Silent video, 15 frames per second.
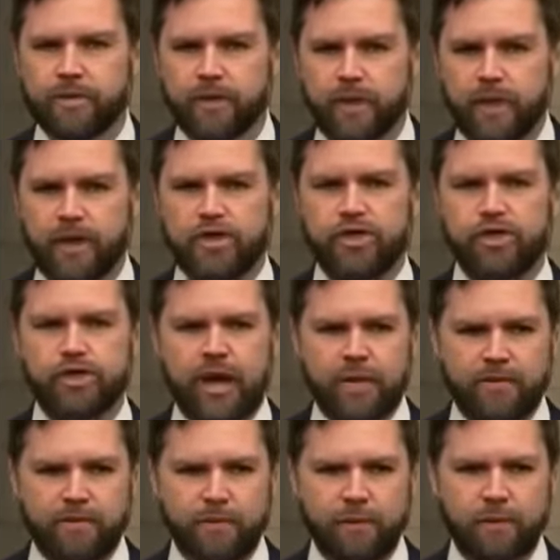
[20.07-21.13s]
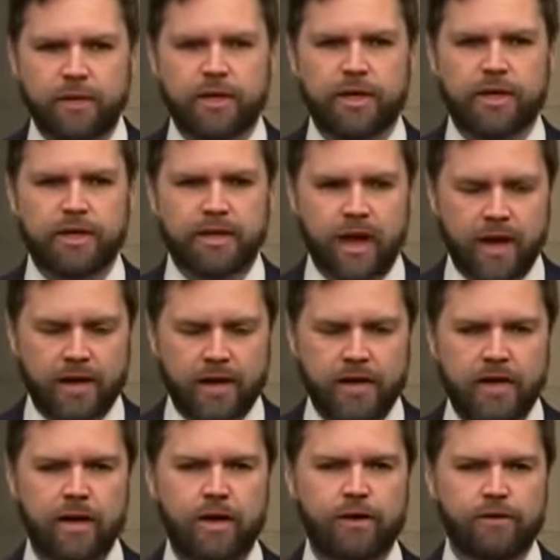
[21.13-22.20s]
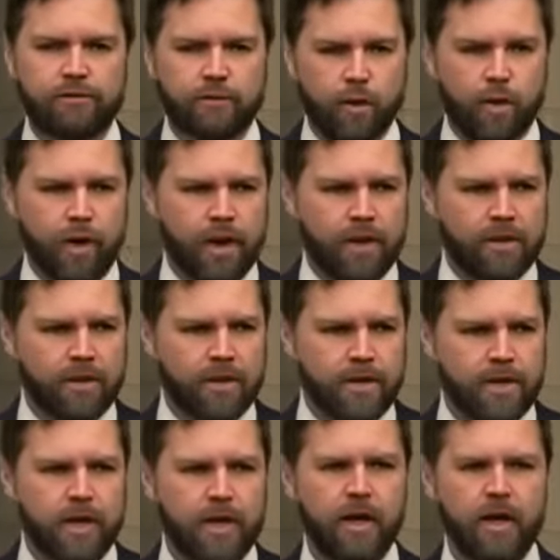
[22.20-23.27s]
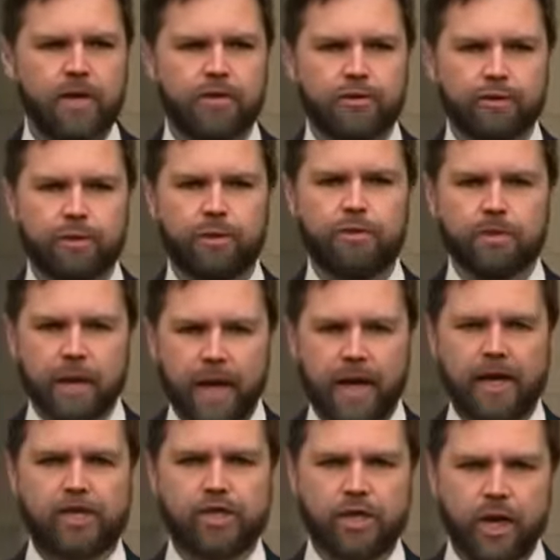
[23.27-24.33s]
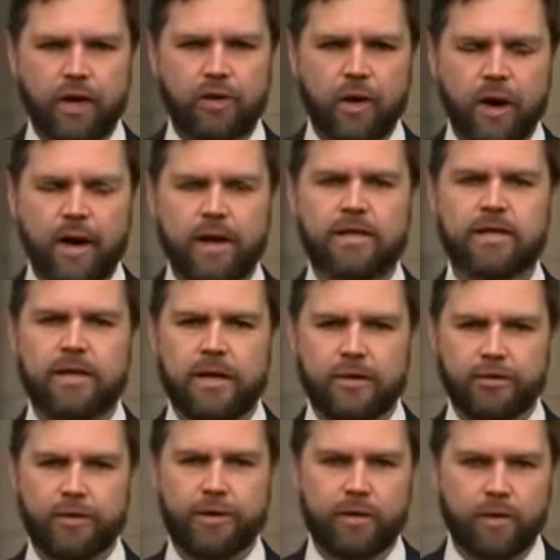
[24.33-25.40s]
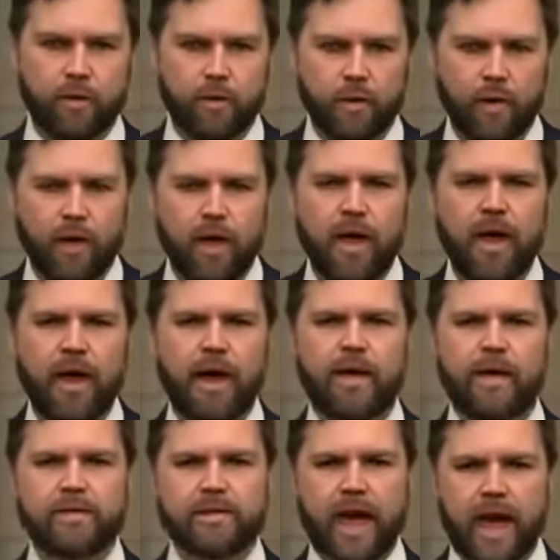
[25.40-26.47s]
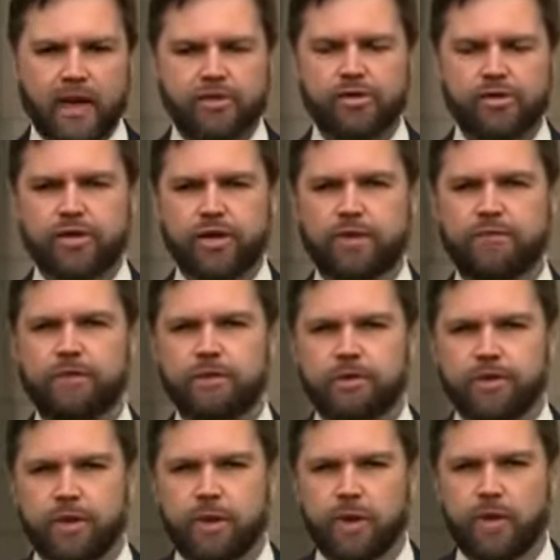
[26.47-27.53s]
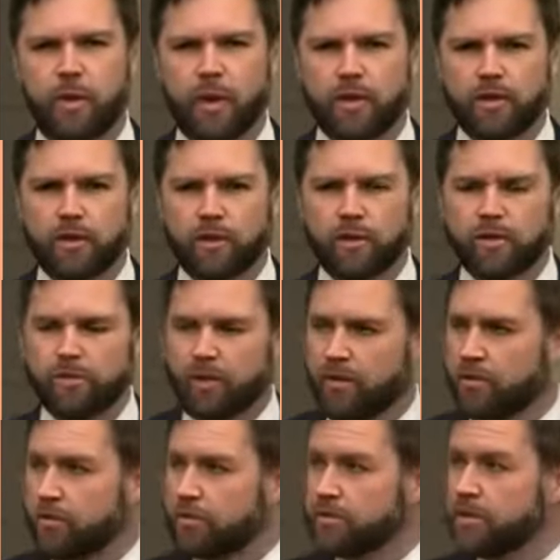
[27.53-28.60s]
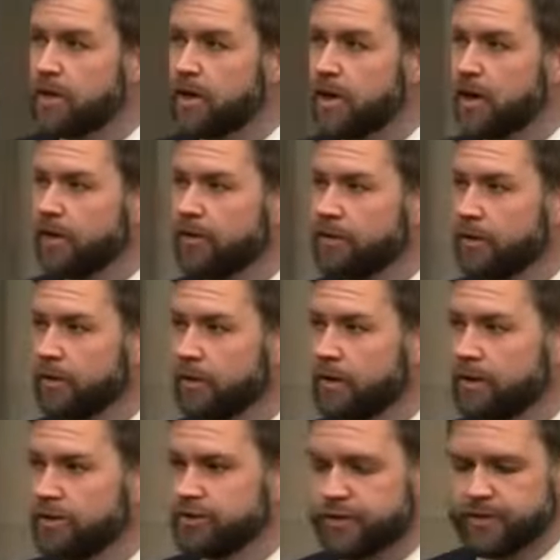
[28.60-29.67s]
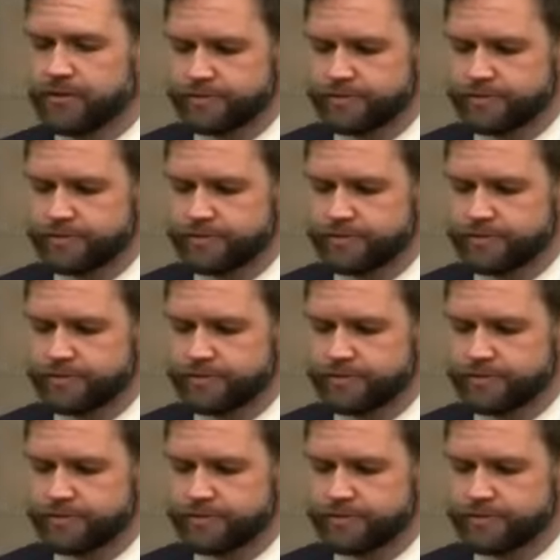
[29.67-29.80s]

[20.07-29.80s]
It is shameful to conduct foreign policy through blank check writing to never-ending war, and it is extra shameful to do it while ignoring the problems of your own country.